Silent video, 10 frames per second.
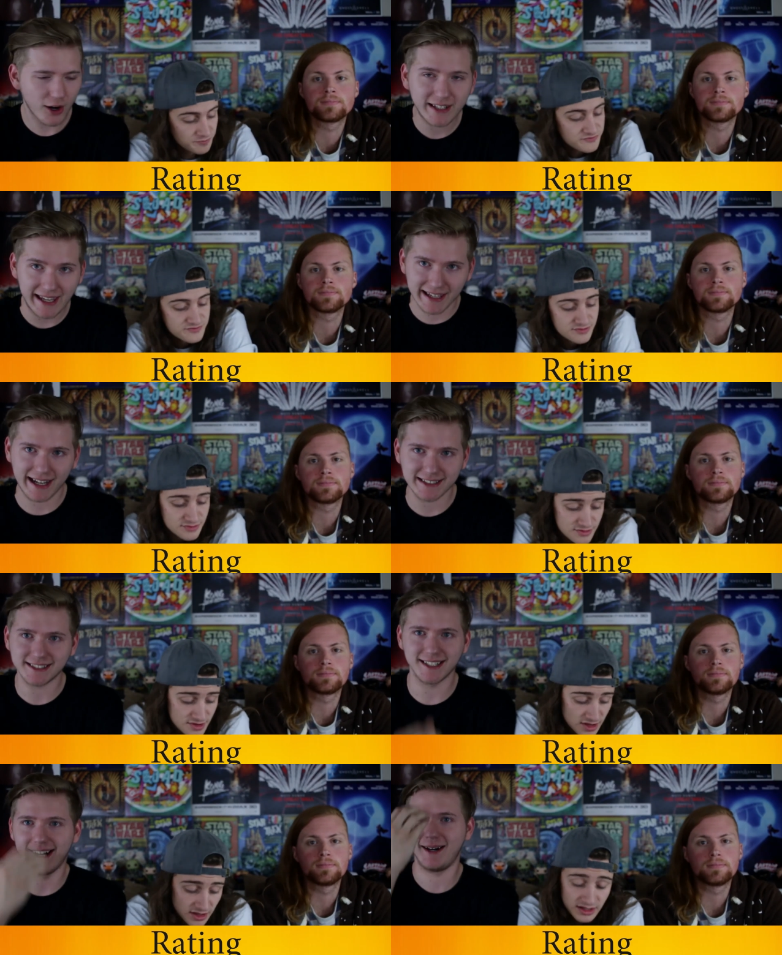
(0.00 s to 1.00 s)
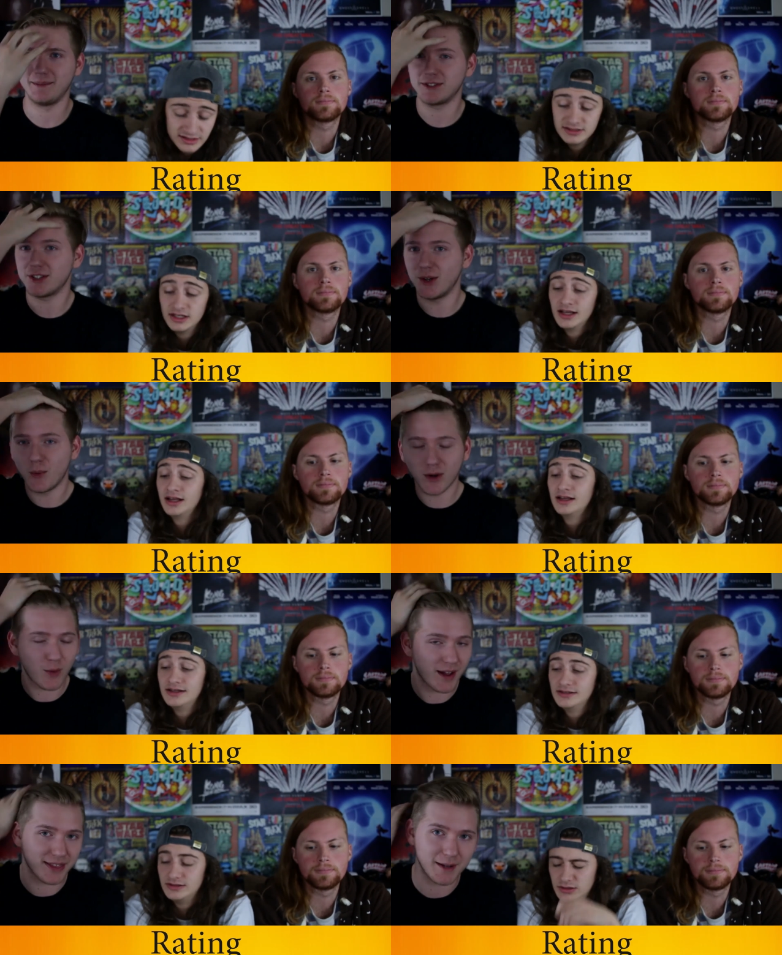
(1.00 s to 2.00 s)
Speaker 1: Okay, guys. Um, so what
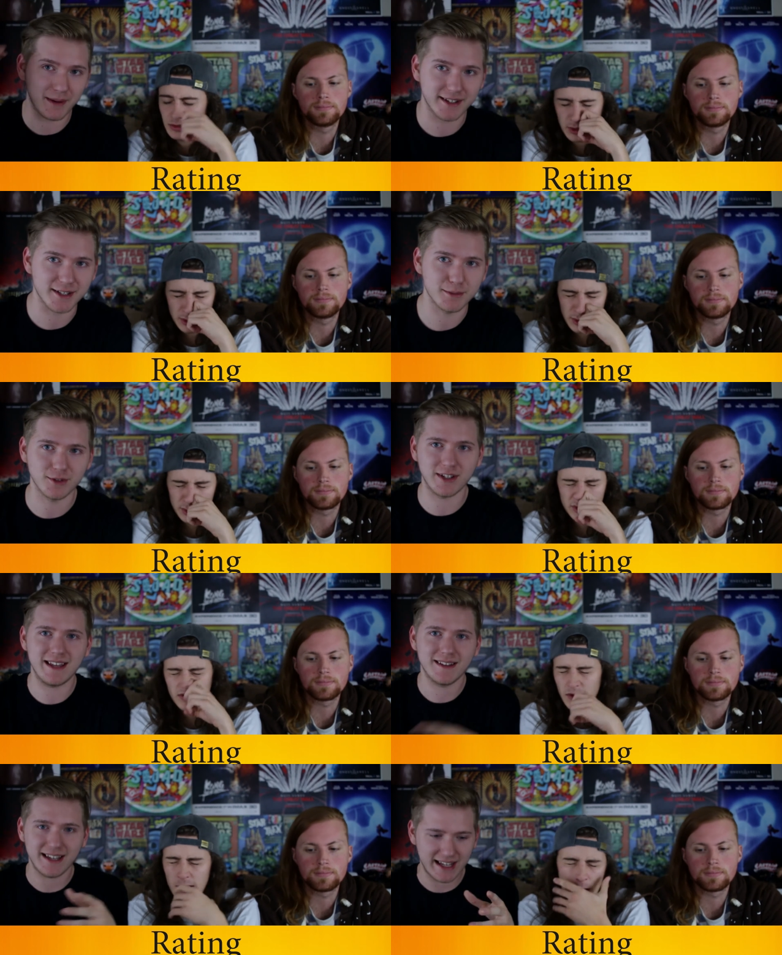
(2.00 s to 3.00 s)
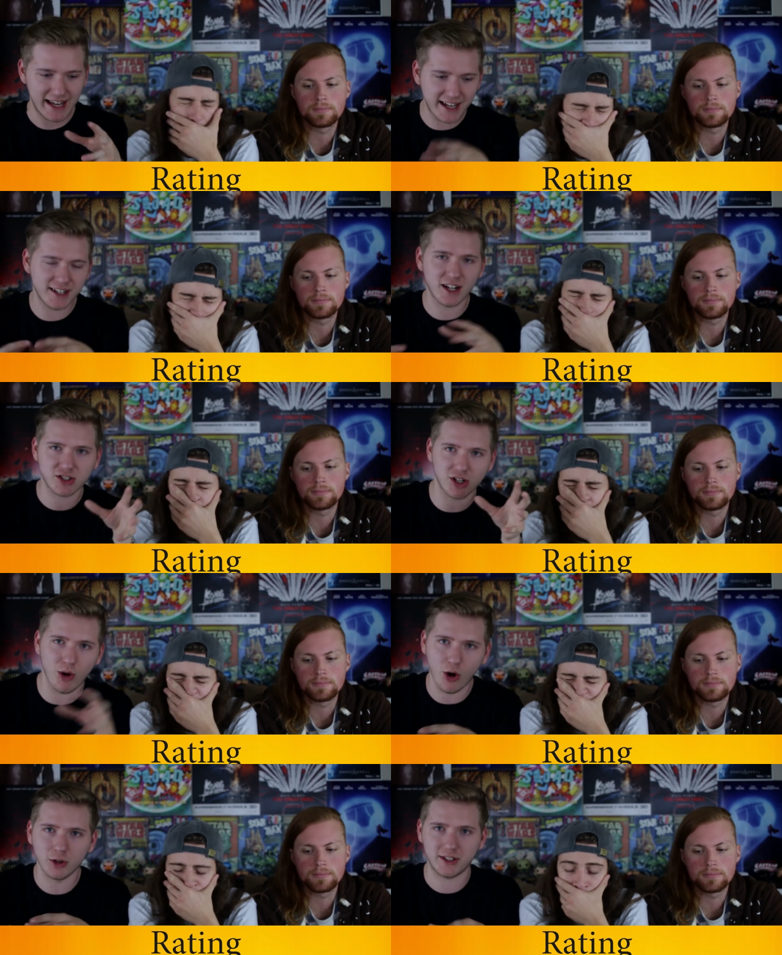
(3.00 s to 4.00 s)
do I think about this movie? in a
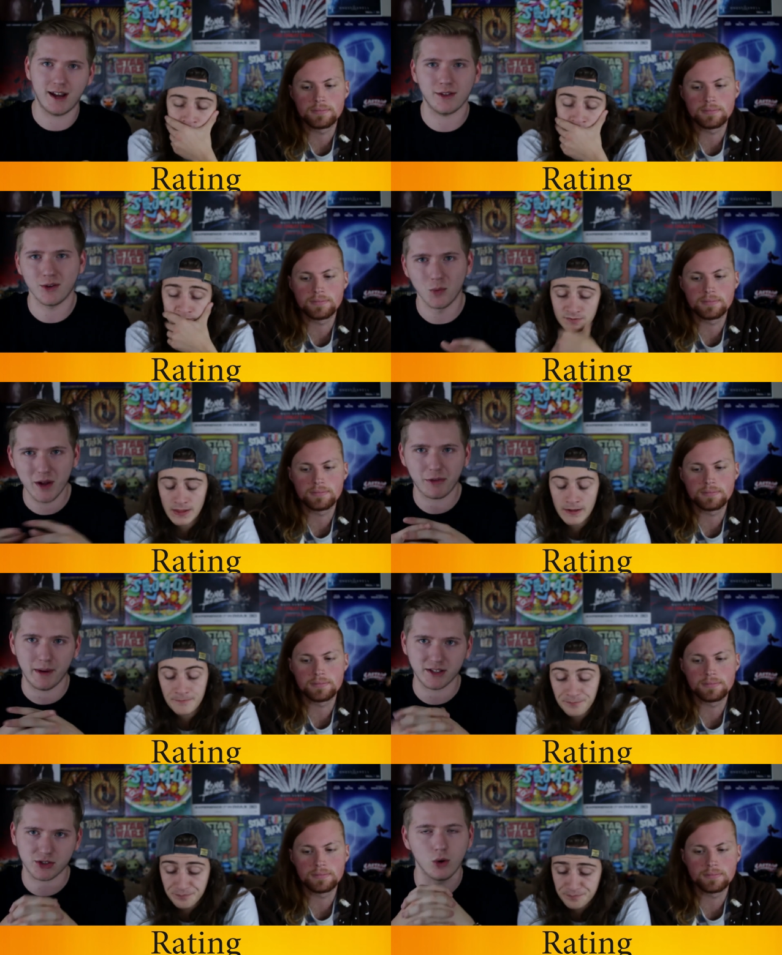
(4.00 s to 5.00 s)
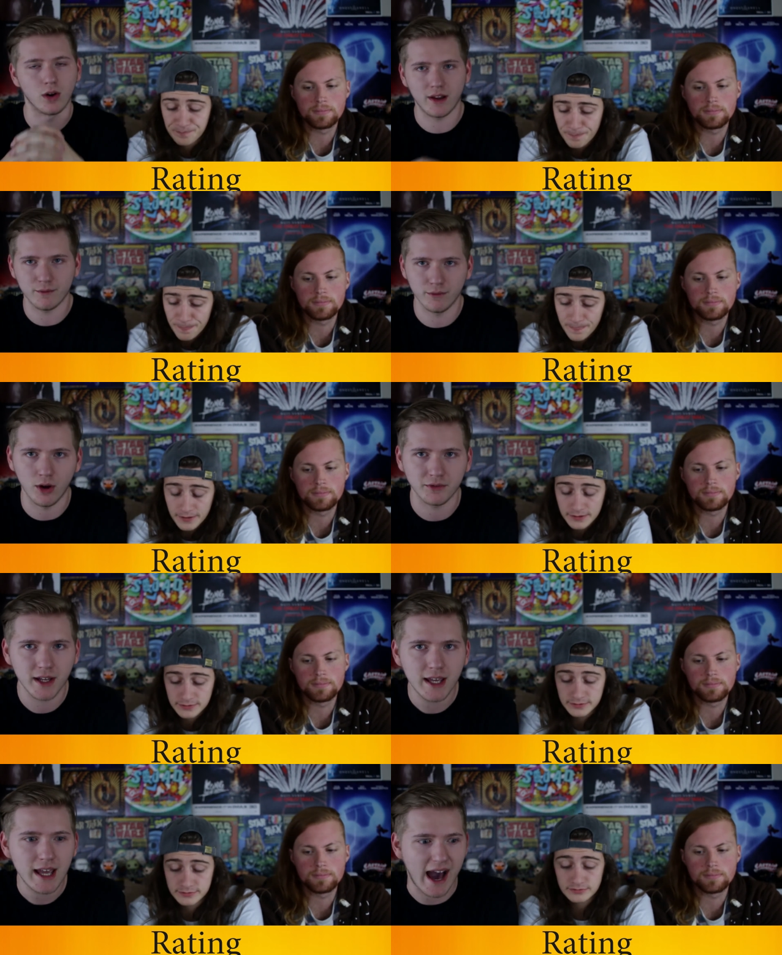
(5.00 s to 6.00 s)
nutshell altogether with my score involved.
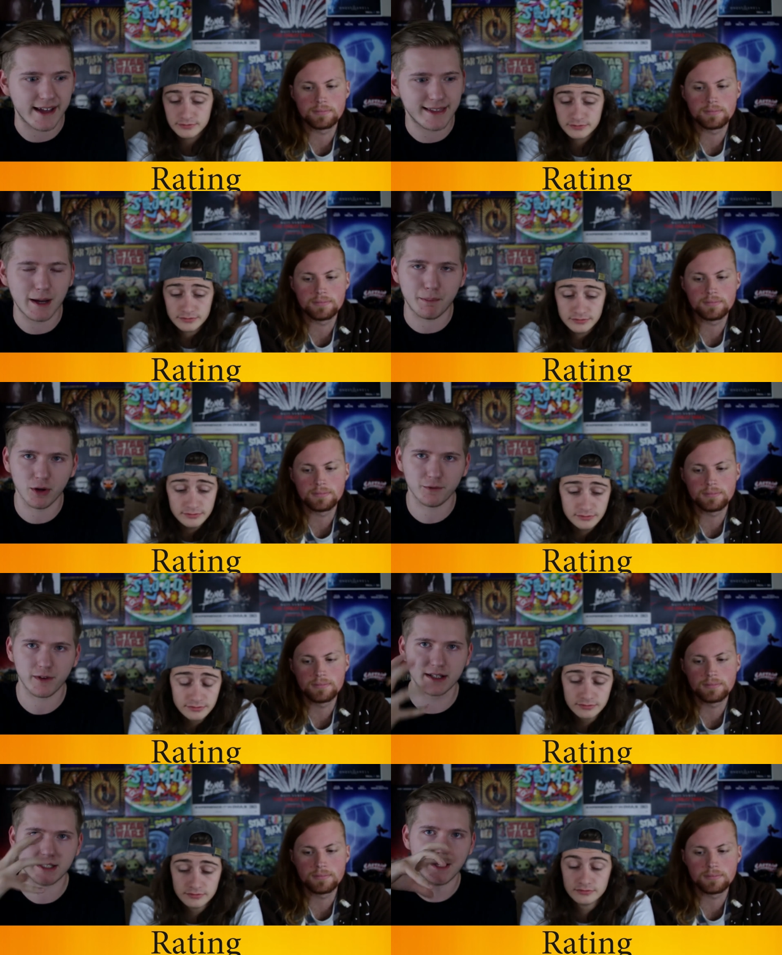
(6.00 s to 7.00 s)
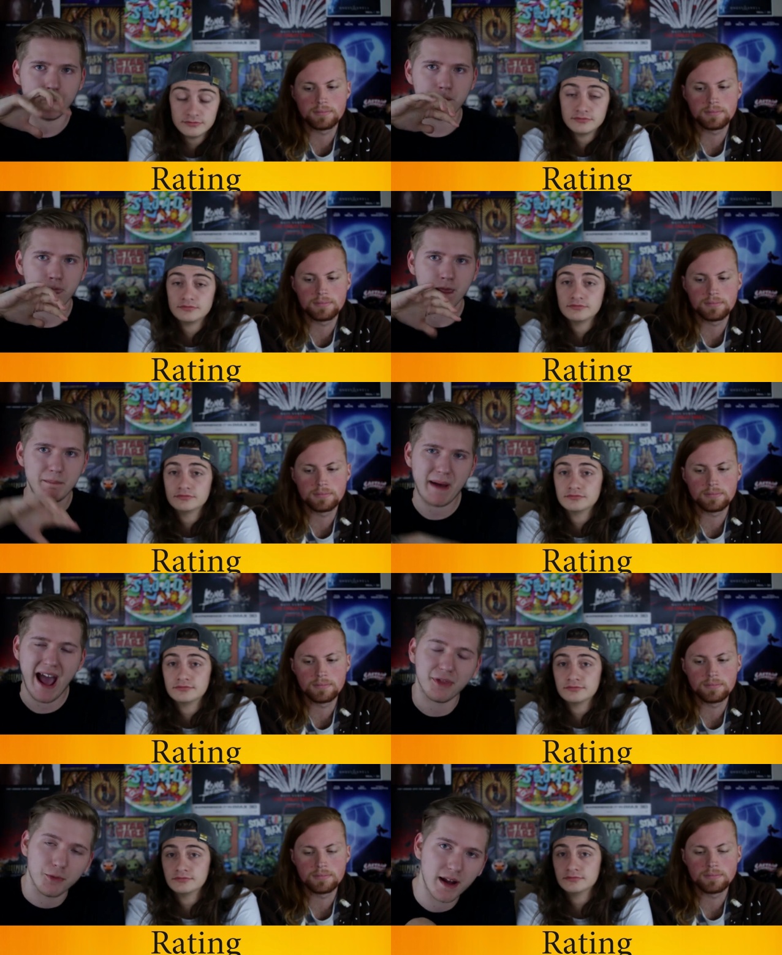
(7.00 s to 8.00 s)
I think a perfect
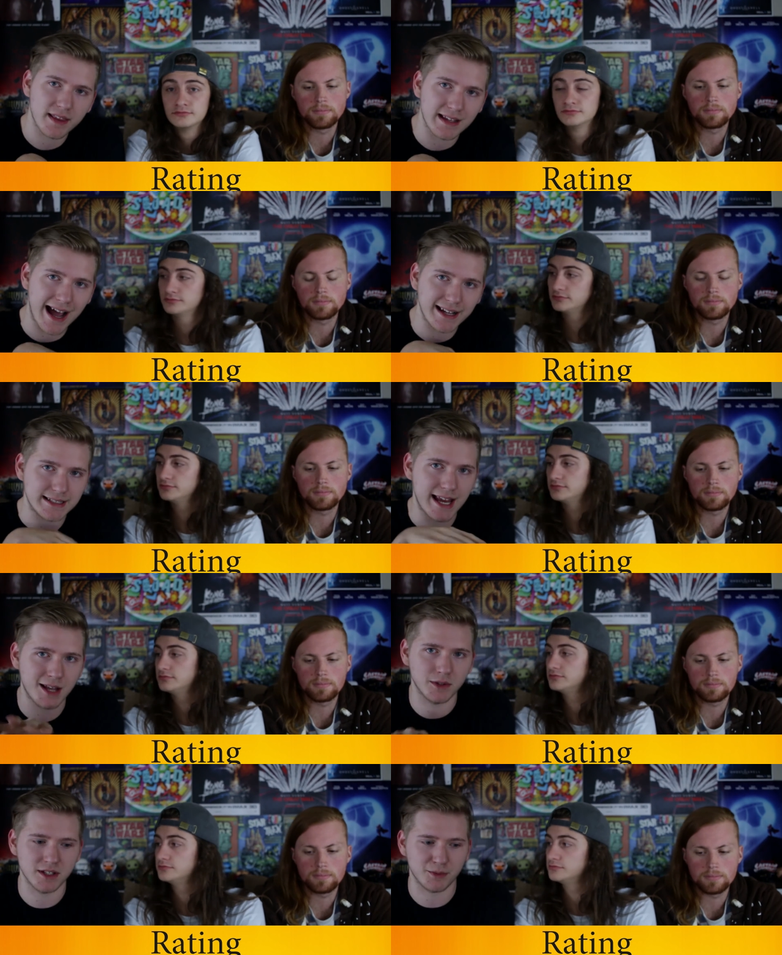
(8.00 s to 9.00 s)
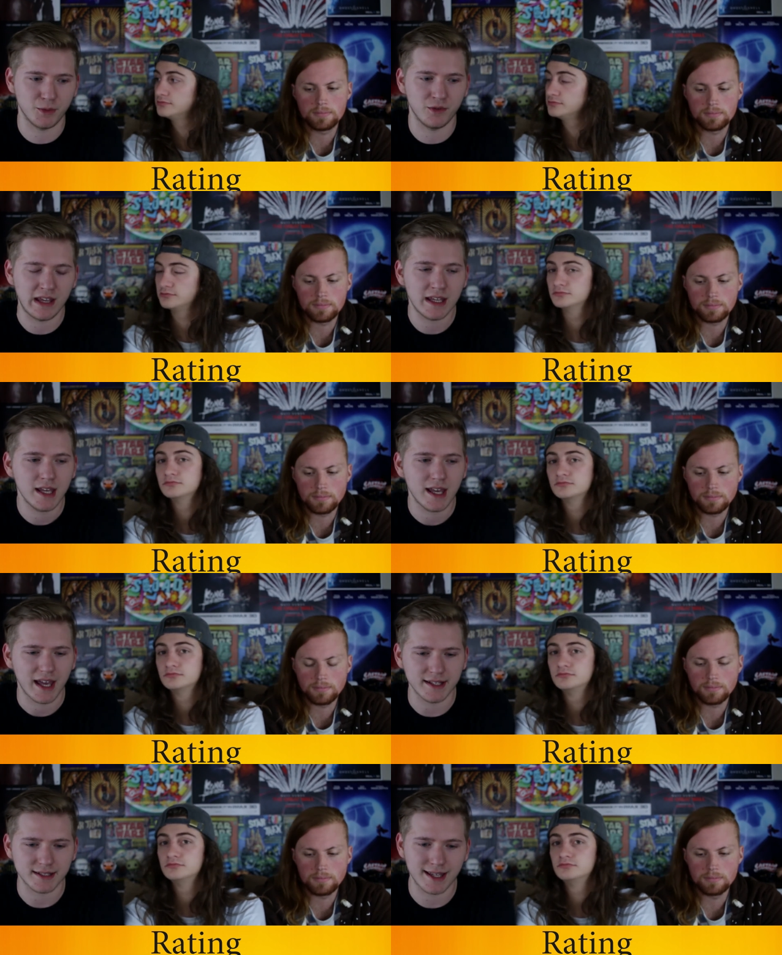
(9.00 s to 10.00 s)
pathway that I take with this movie
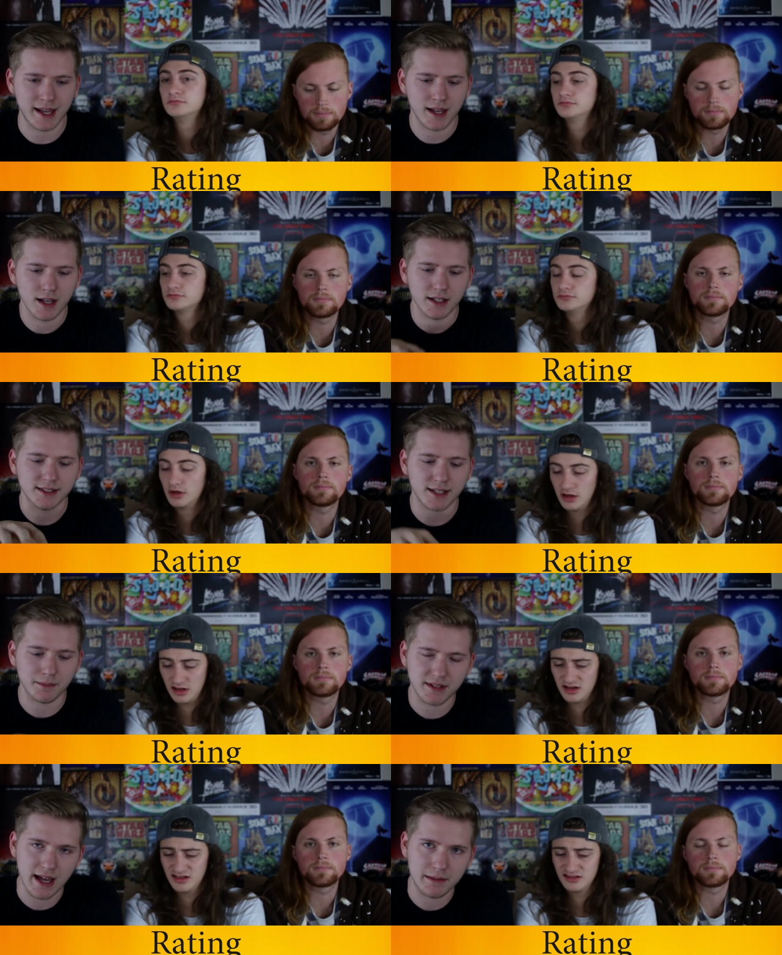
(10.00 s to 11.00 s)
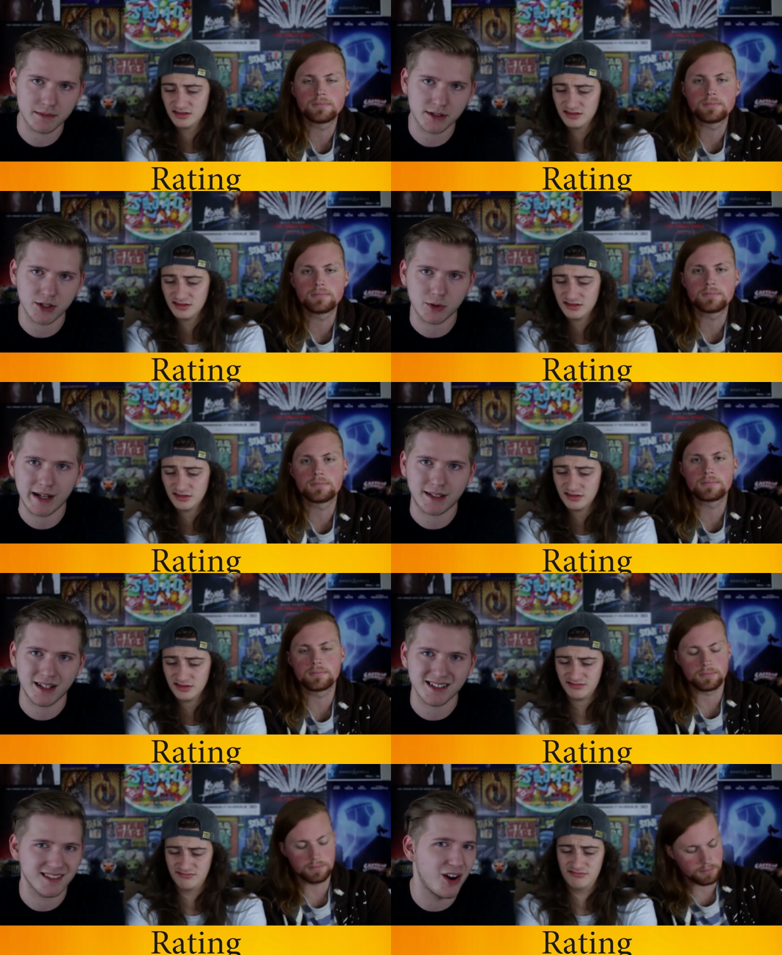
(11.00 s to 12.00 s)
is that sometimes the
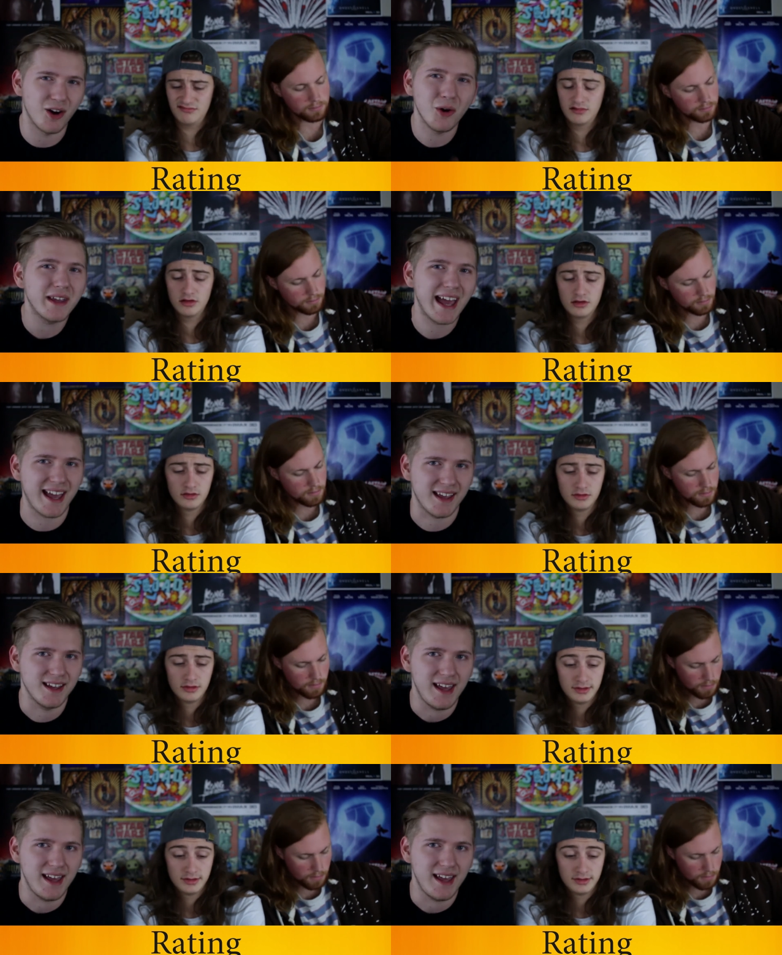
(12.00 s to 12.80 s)
directing is okay